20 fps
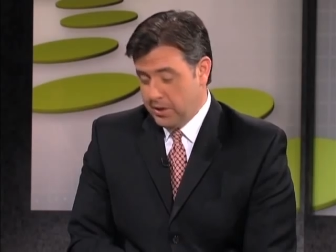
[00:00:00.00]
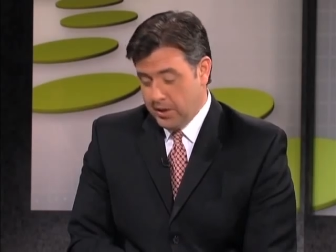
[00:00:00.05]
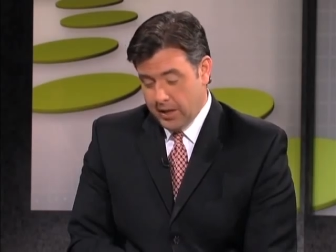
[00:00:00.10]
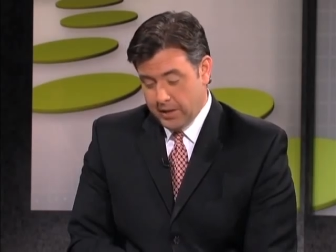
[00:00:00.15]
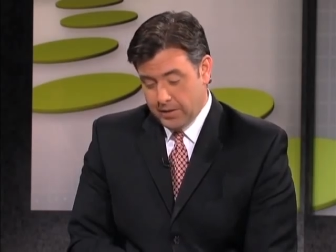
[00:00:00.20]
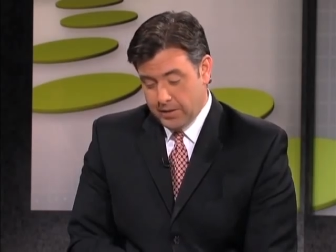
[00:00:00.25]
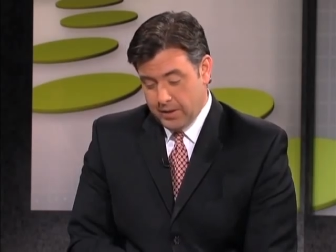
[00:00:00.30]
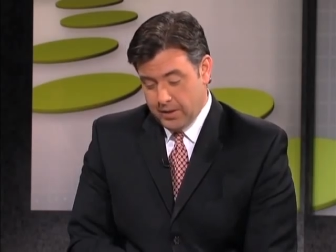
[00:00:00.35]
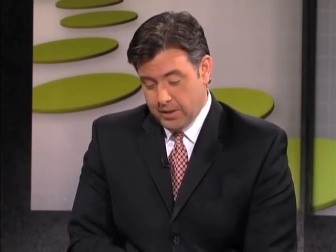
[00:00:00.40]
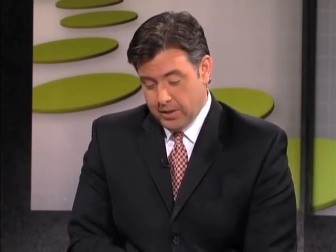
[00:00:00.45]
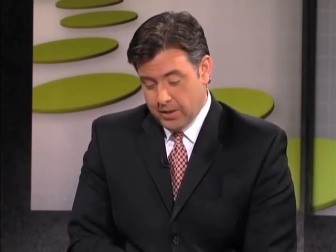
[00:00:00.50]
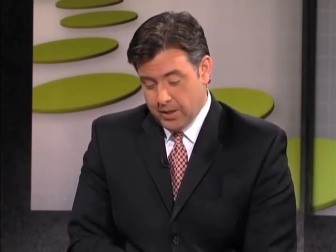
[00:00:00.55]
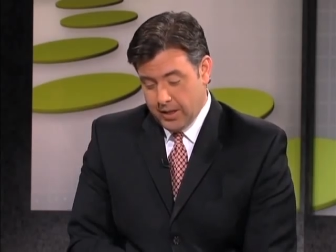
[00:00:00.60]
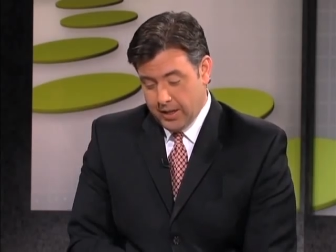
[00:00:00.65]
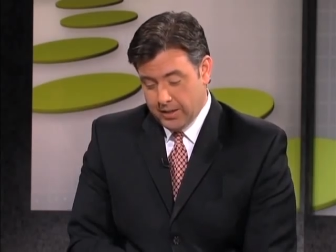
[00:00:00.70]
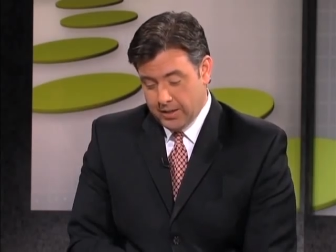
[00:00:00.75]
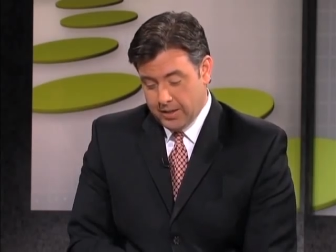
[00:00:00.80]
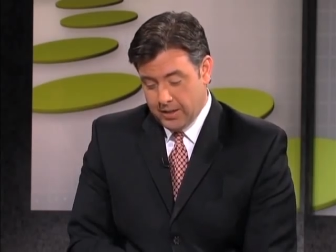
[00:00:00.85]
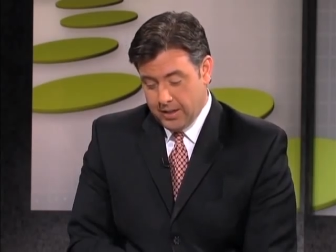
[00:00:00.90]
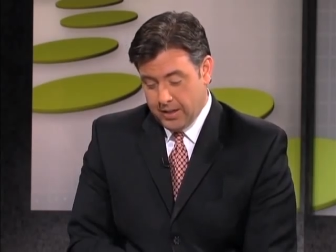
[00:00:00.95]
at Johnson &
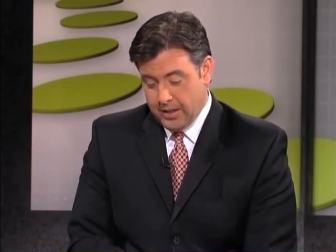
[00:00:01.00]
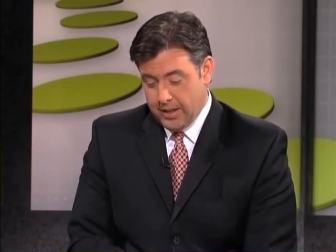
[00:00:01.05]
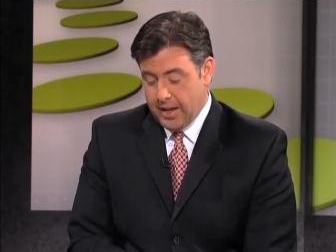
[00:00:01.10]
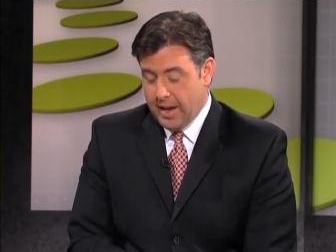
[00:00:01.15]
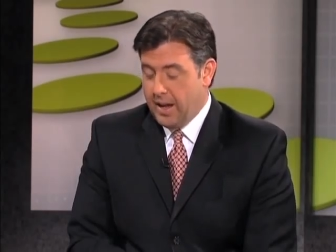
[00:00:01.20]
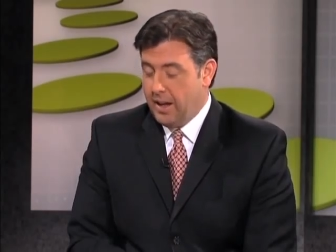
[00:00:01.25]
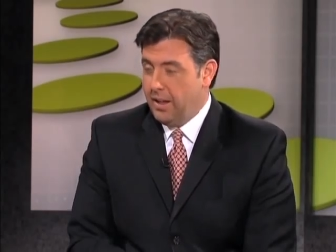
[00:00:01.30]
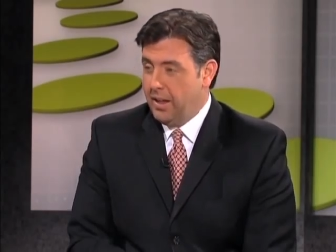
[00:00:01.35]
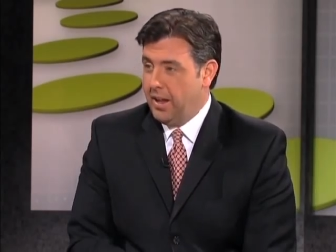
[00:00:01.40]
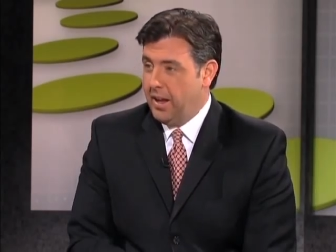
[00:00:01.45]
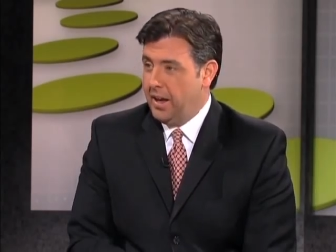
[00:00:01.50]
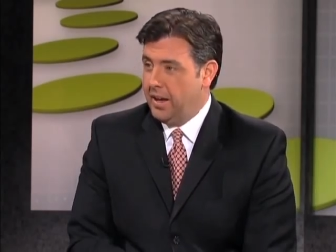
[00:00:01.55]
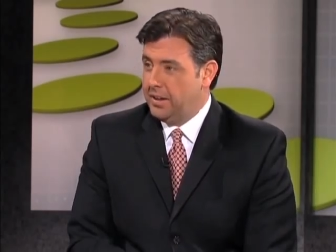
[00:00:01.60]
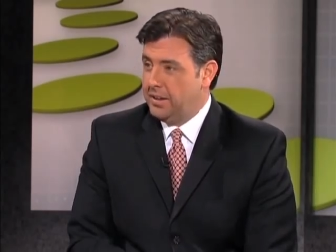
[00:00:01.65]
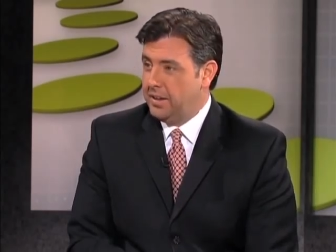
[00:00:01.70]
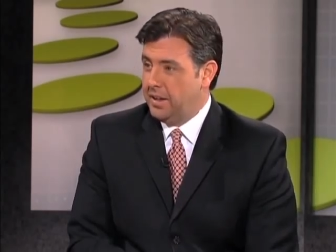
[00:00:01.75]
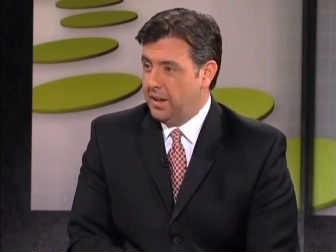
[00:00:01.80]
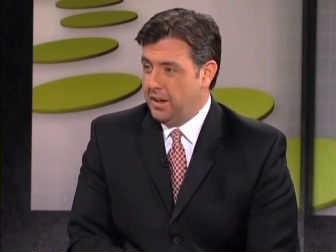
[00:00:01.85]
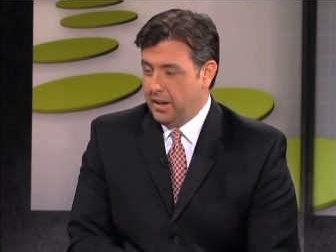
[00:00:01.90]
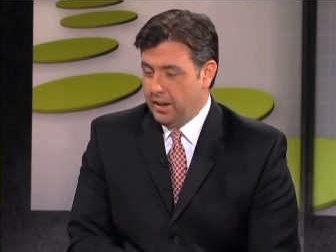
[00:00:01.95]
Johnson and now
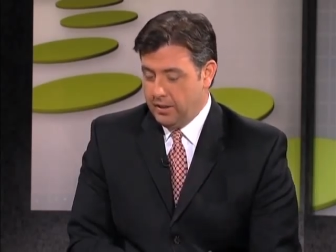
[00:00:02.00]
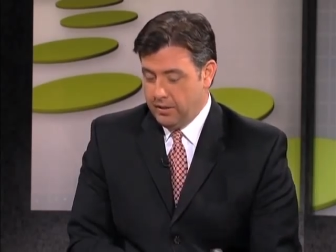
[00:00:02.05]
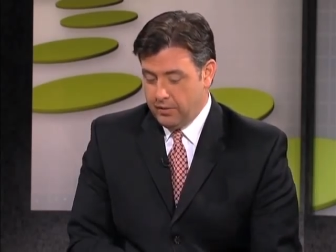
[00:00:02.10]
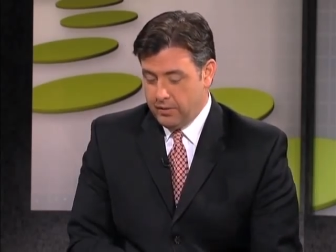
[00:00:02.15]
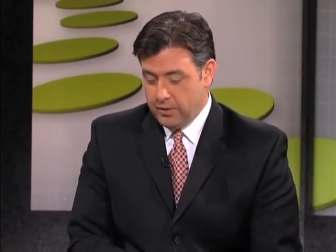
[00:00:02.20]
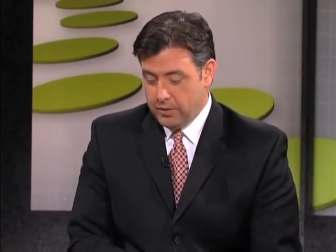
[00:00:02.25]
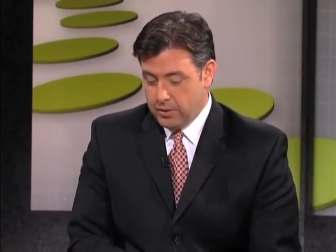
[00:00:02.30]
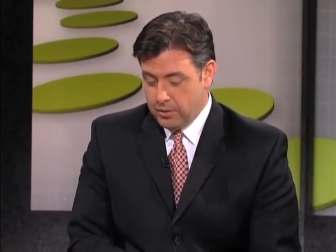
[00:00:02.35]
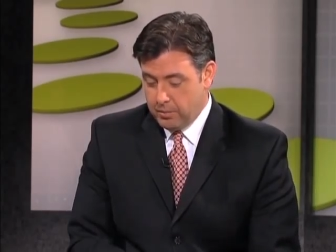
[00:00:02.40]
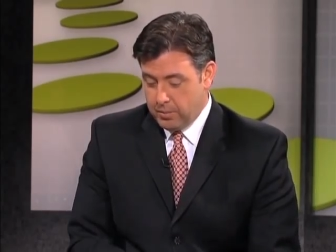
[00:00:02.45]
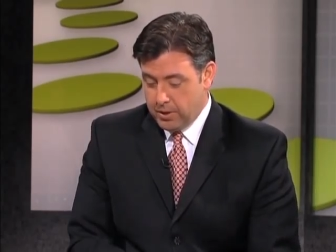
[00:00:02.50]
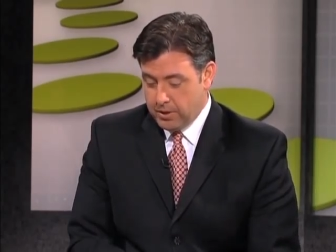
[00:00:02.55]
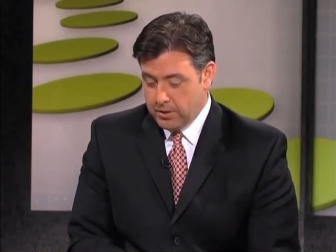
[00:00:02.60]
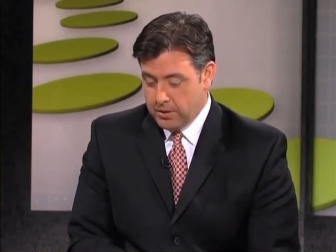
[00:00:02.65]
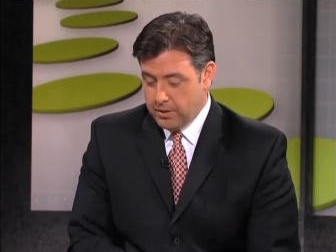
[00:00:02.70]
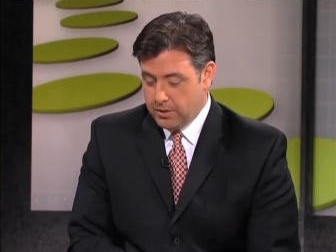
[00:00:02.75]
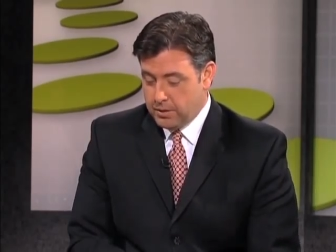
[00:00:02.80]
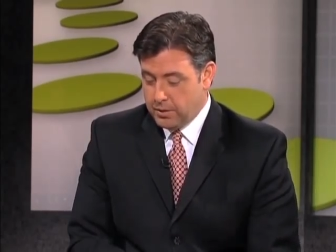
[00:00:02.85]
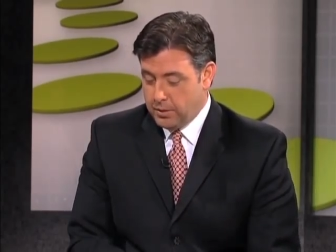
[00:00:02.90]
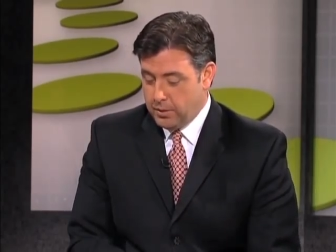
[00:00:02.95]
at, uh, at the Fisher
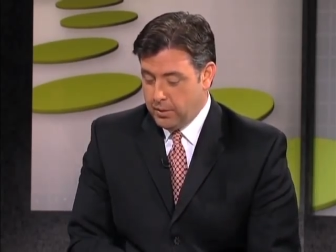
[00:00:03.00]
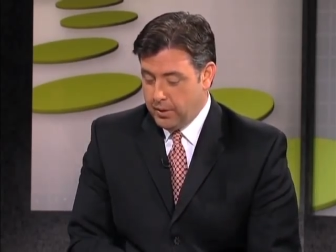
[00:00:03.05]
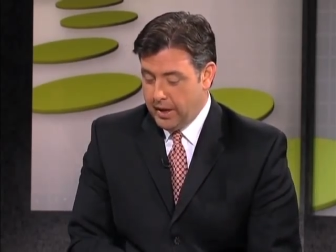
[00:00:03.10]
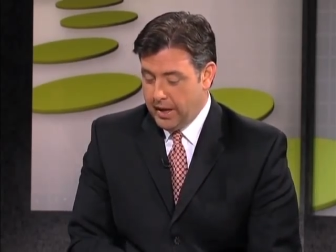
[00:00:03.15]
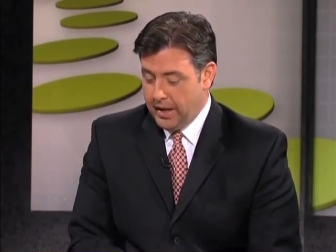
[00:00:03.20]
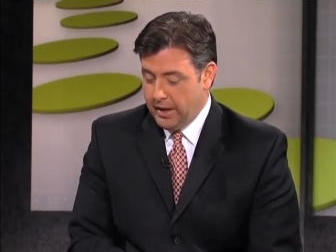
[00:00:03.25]
Business School.